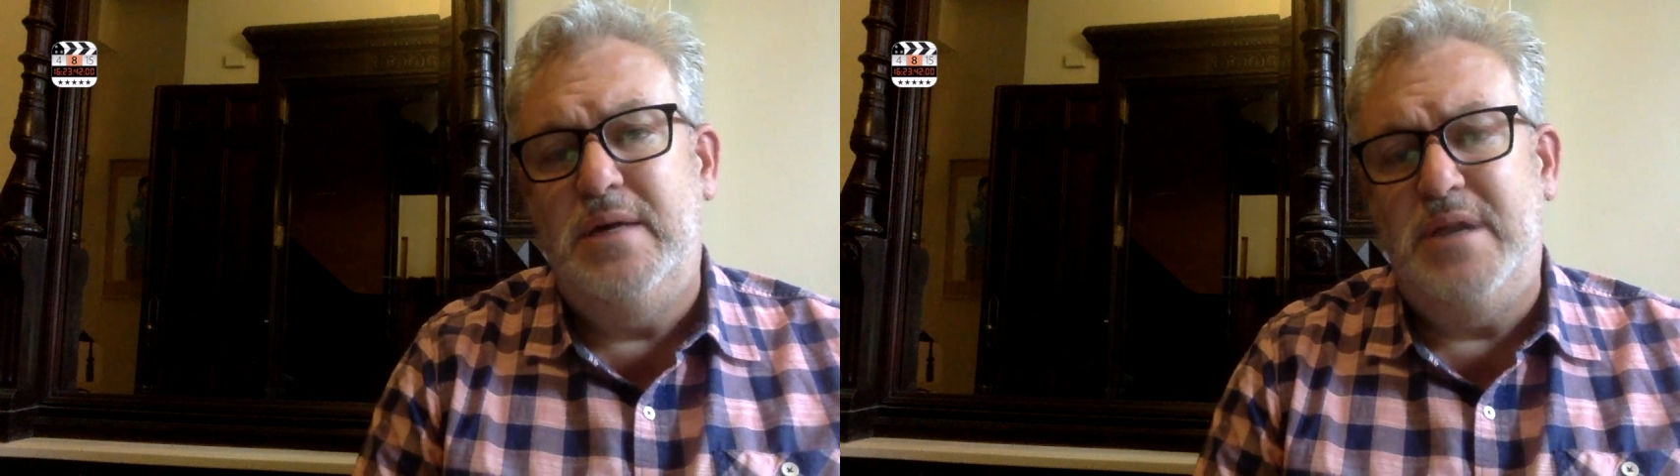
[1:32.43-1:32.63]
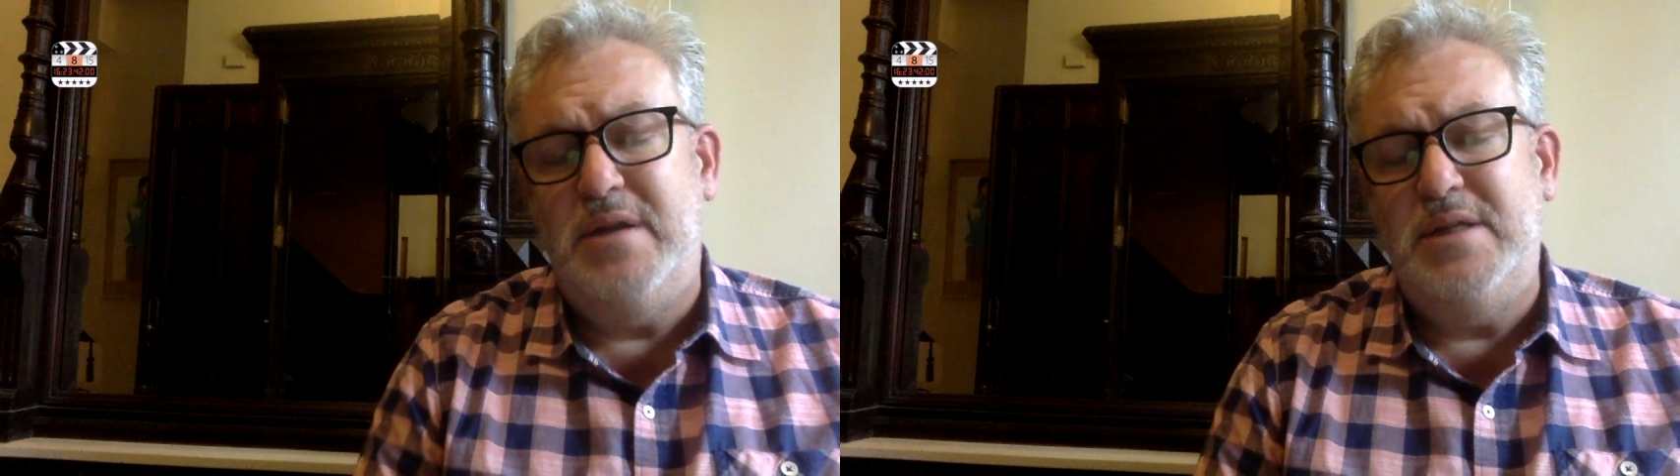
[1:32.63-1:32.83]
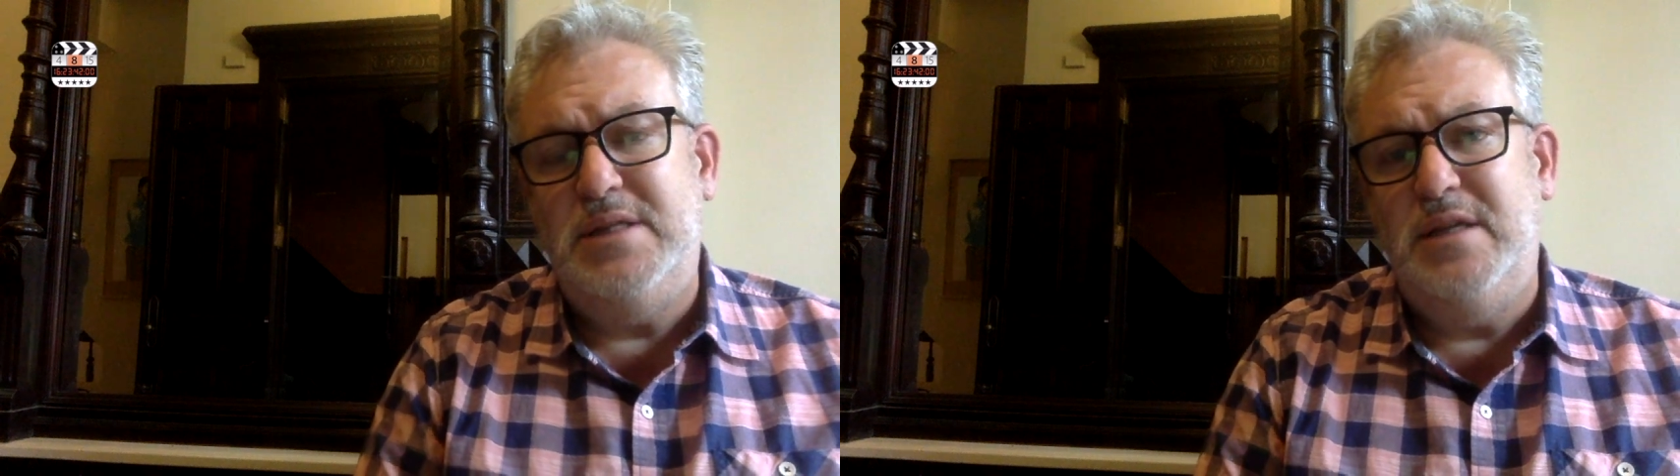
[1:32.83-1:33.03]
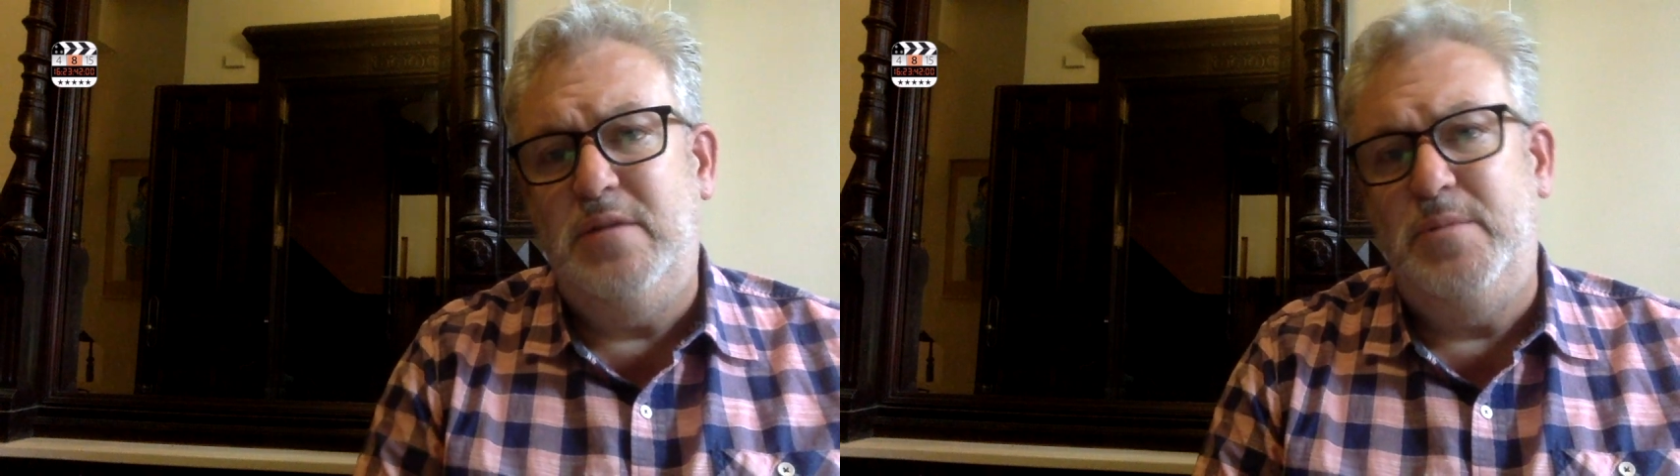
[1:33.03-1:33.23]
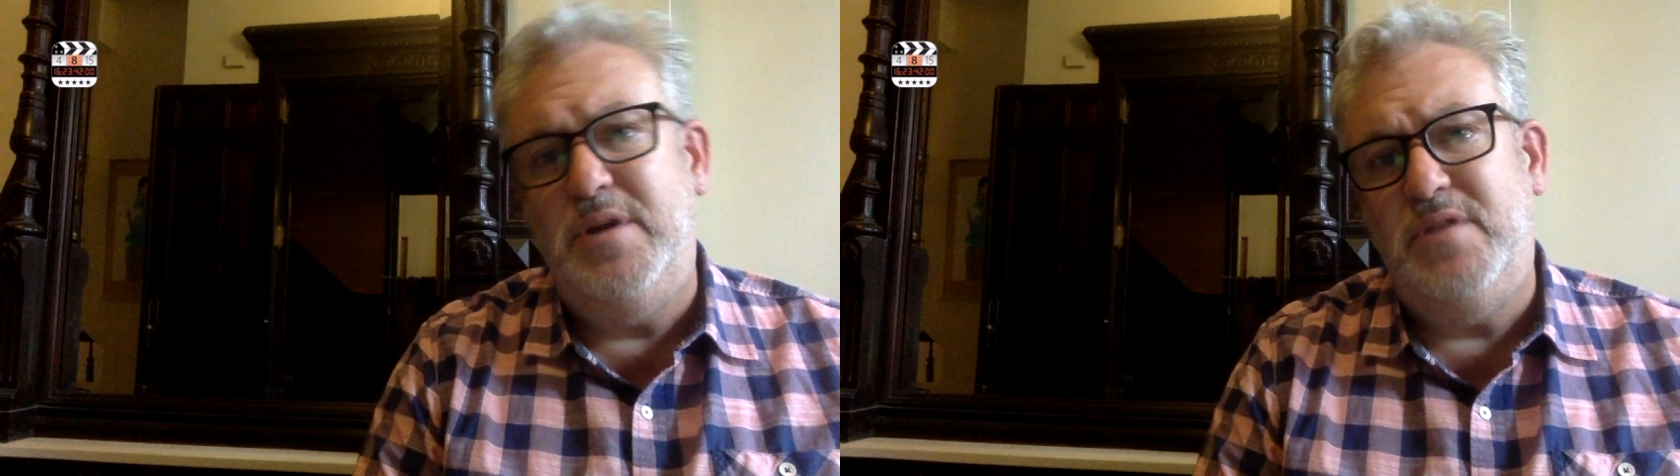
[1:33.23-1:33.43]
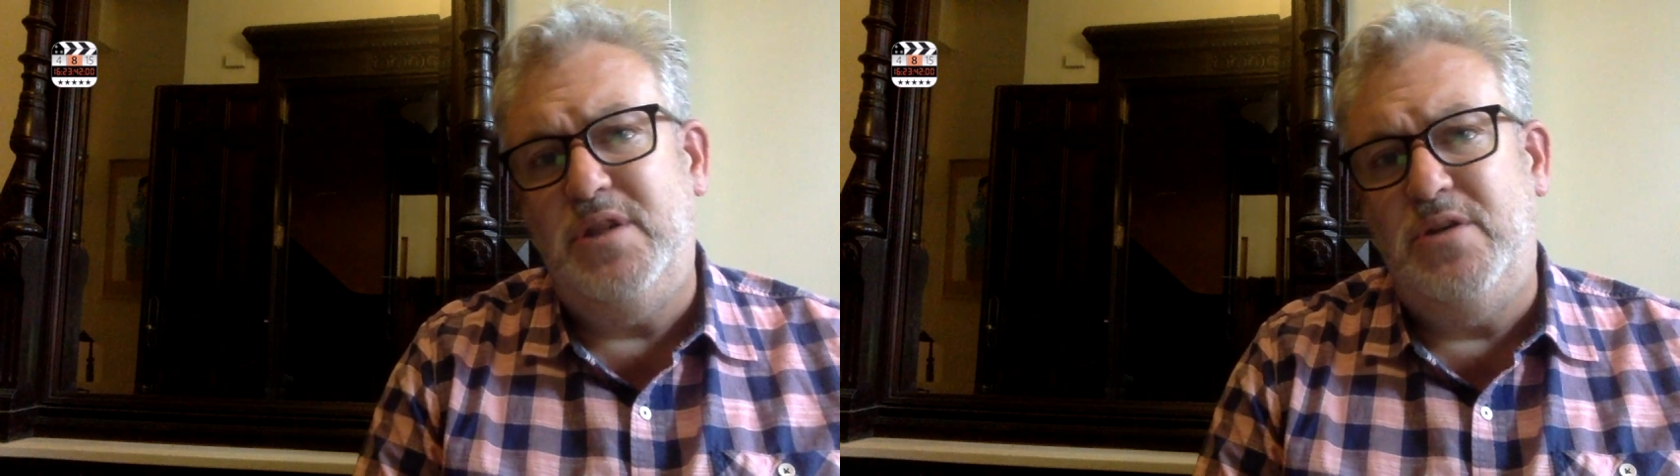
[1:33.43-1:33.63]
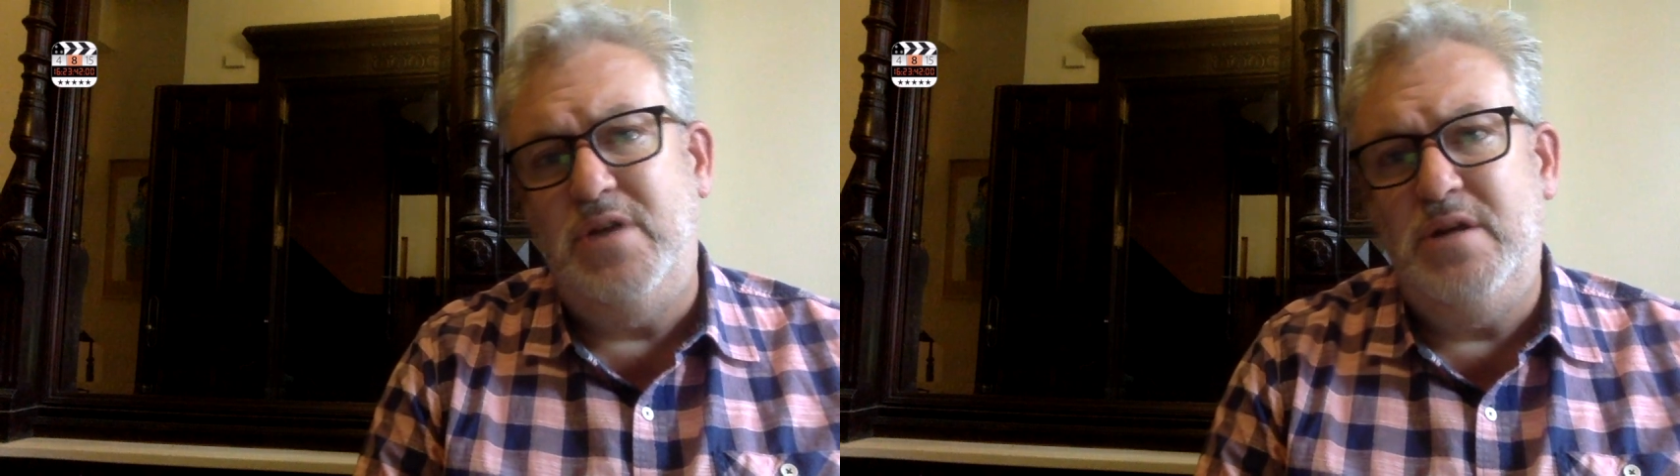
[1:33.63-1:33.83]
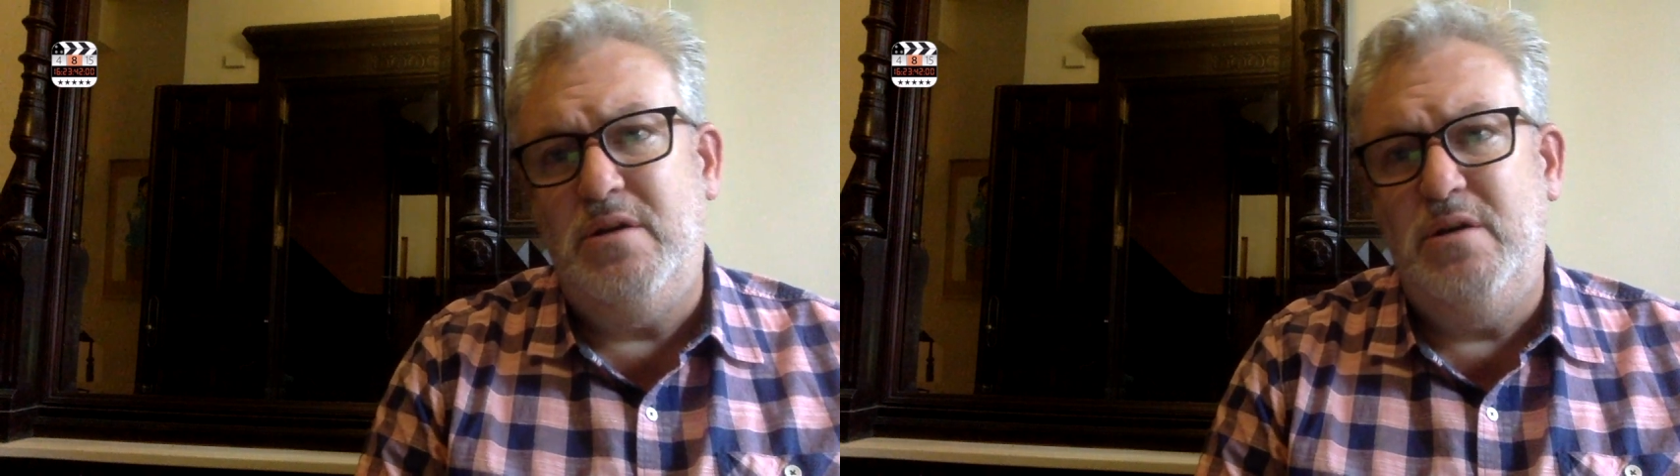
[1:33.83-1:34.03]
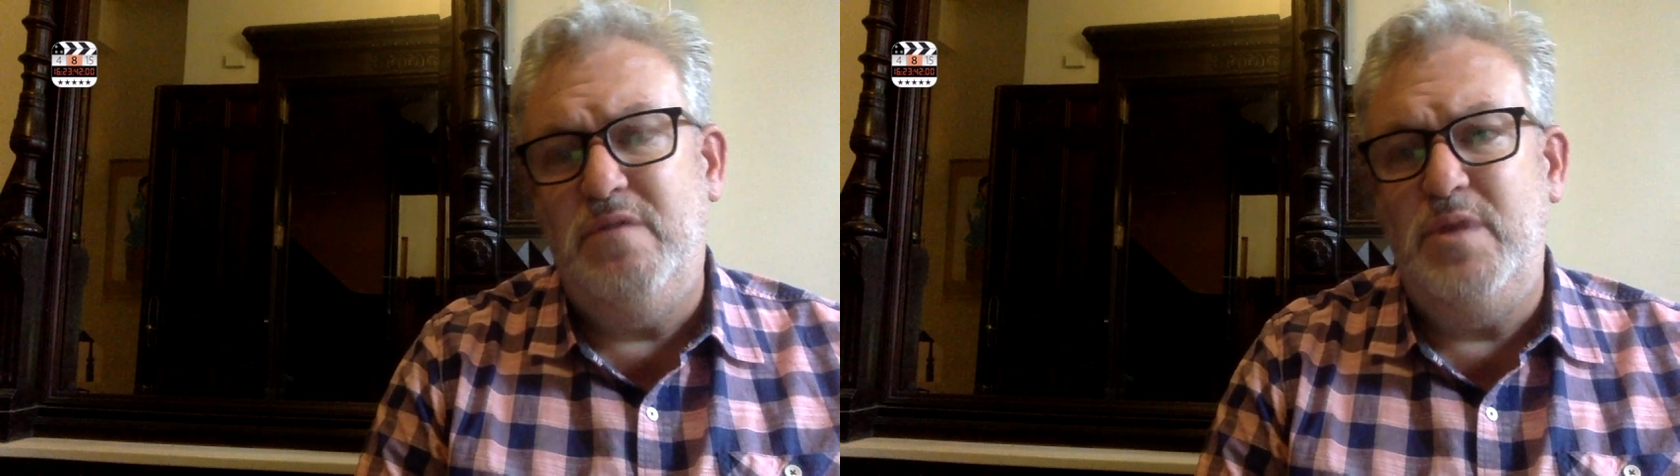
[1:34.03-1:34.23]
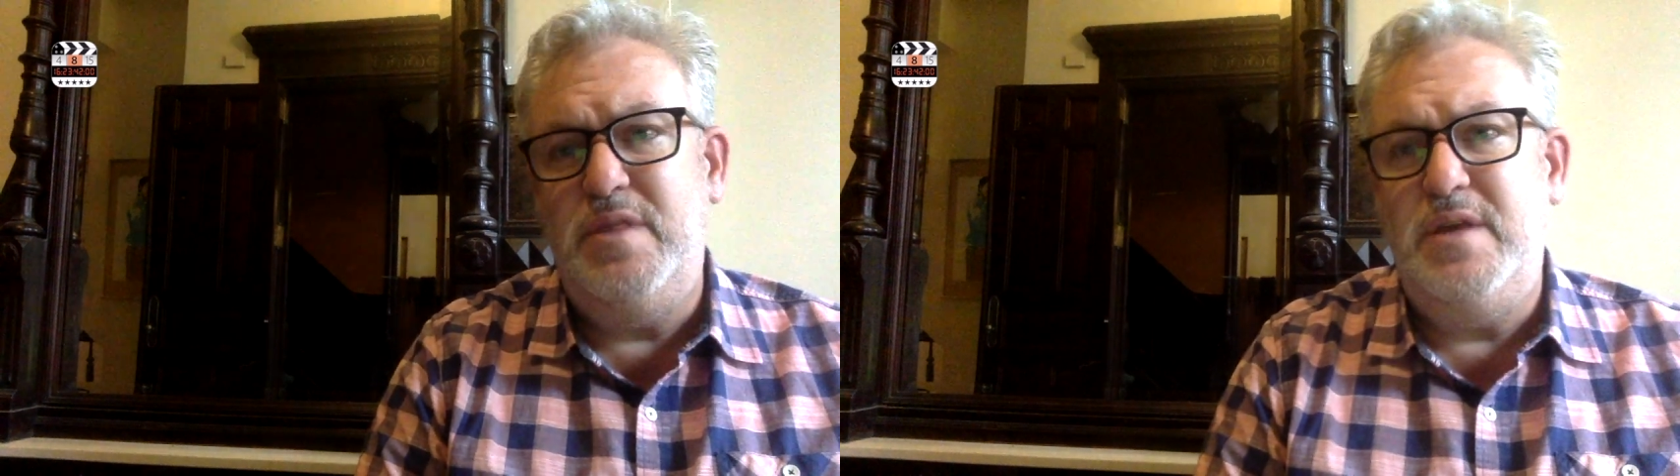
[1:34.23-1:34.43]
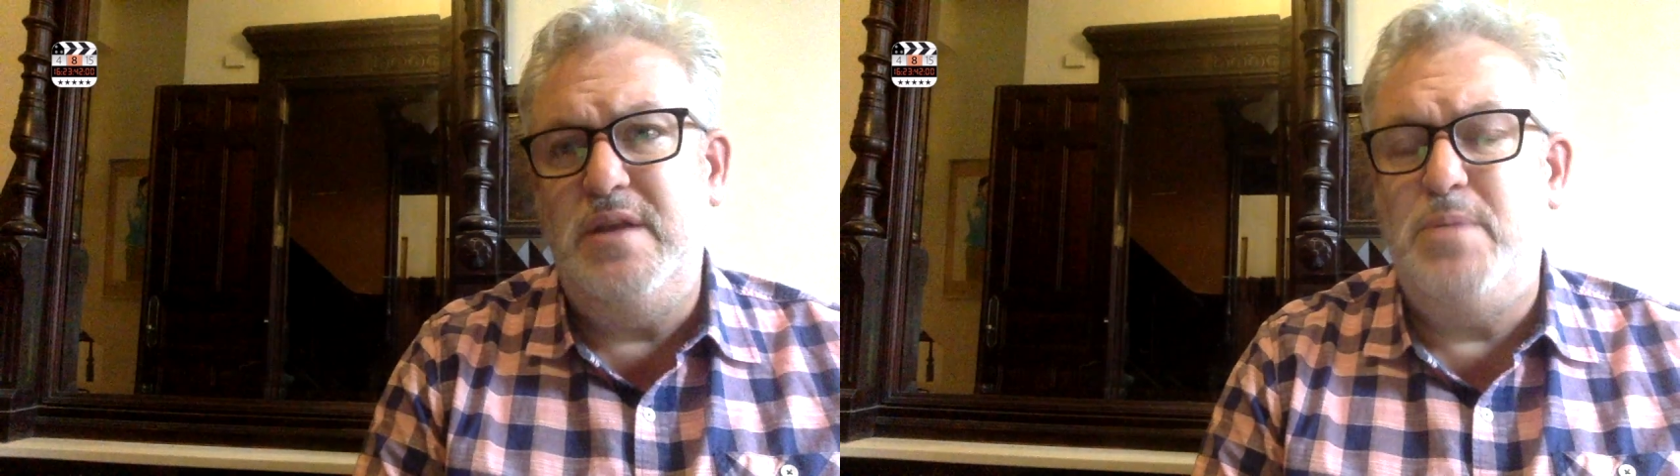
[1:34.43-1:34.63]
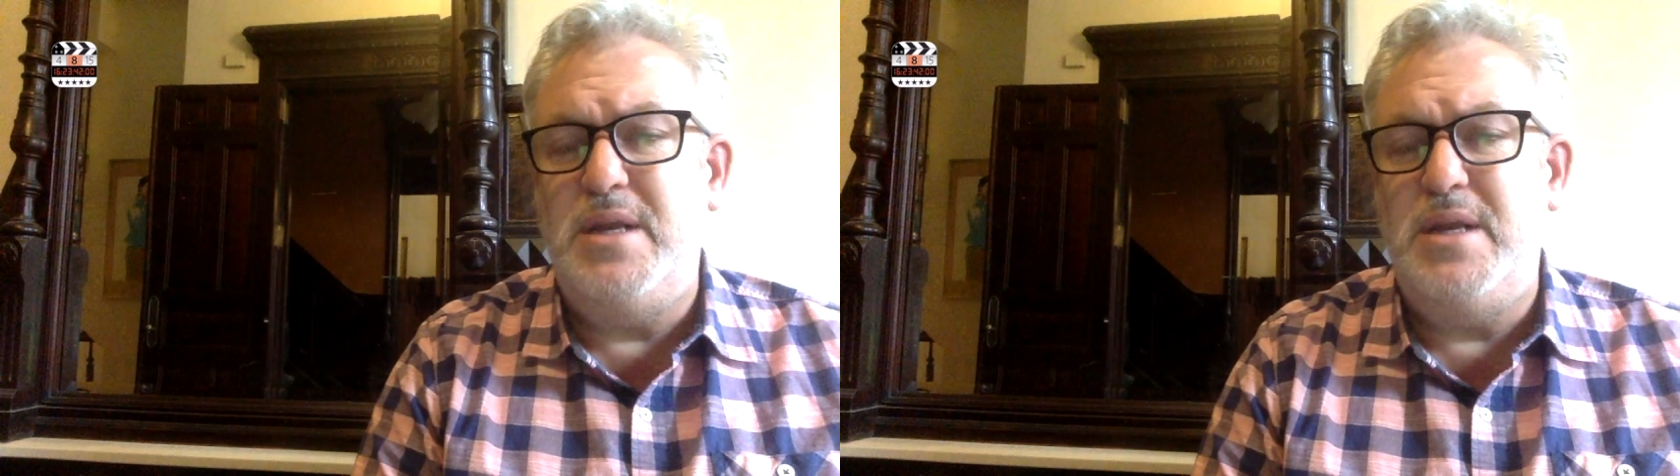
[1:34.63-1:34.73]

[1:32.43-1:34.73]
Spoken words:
There is a little bit of a learning curve with it,